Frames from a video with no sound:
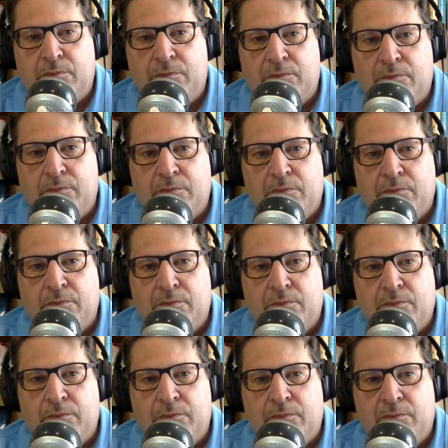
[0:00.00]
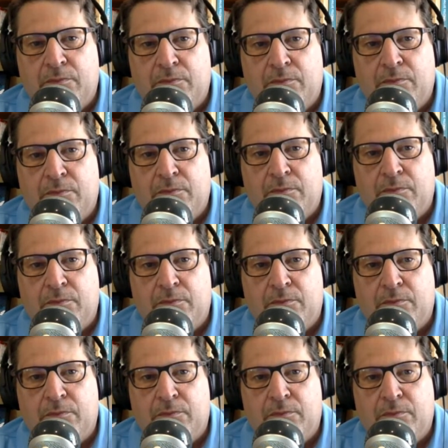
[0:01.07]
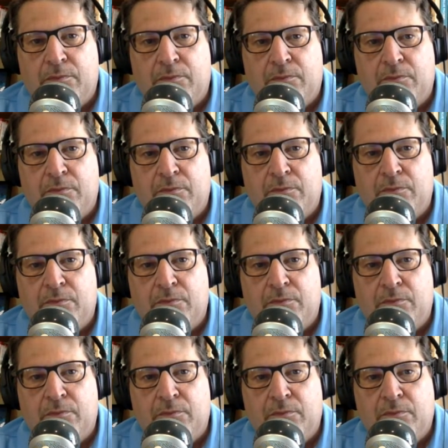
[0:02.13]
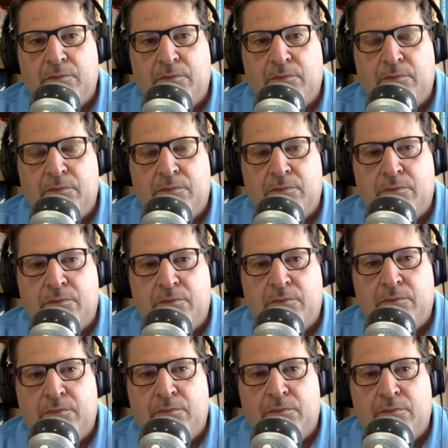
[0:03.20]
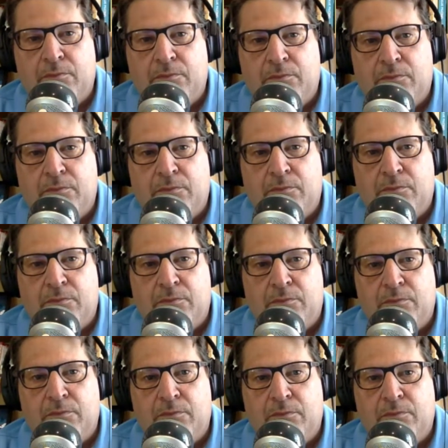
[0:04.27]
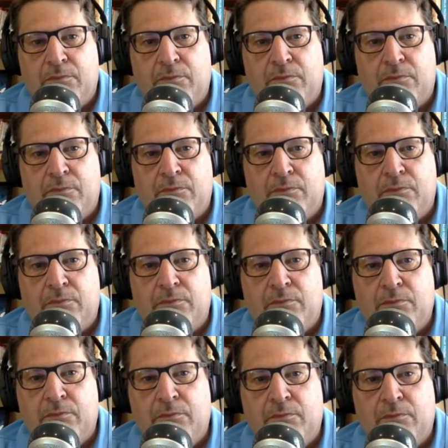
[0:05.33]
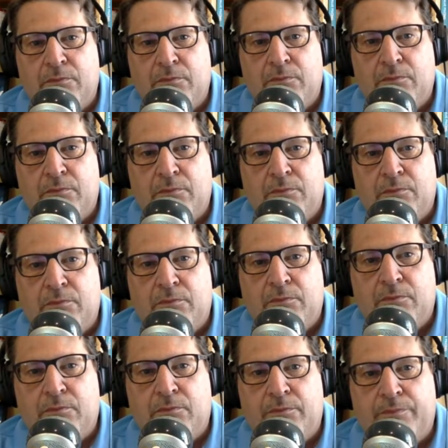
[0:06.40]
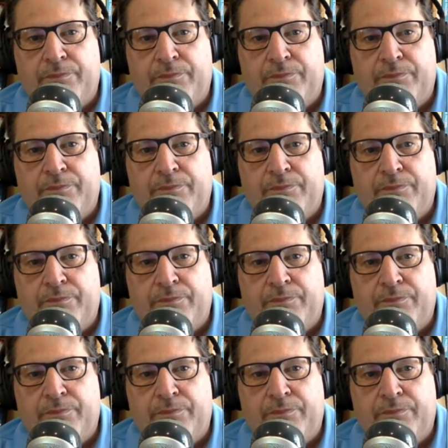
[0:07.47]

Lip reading: (not speaking)